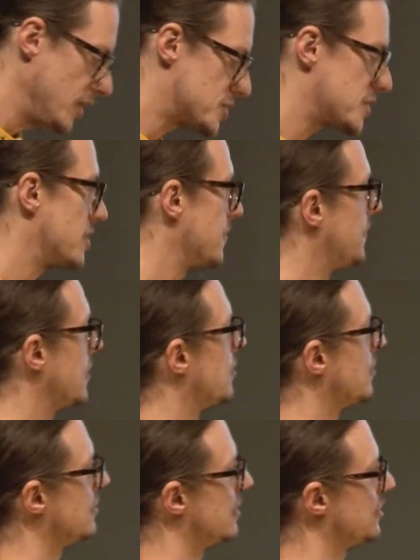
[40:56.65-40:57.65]
you start to
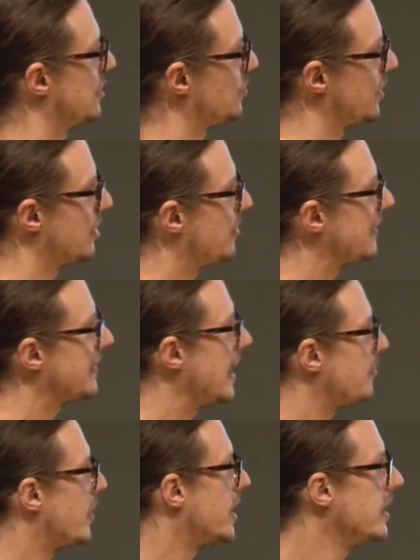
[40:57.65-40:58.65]
feel a little weird about
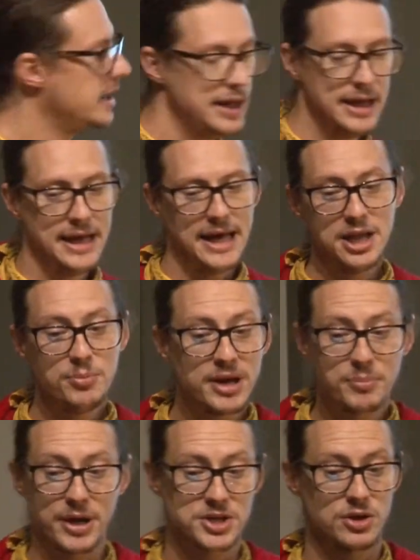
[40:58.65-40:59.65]
that. But in the
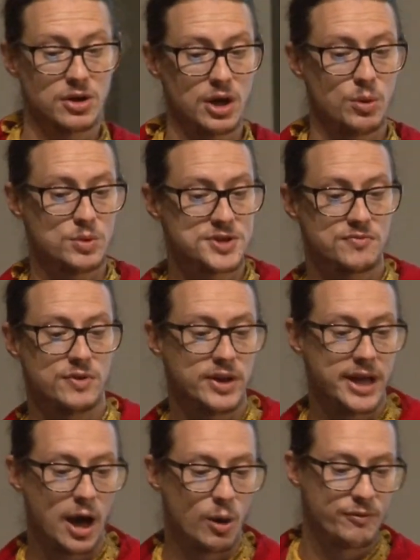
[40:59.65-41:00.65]
big picture, it was
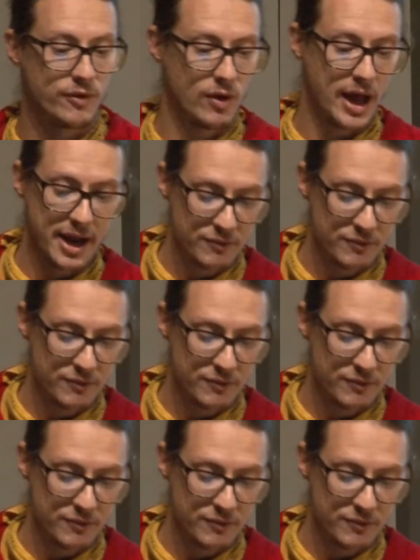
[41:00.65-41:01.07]
really helpful.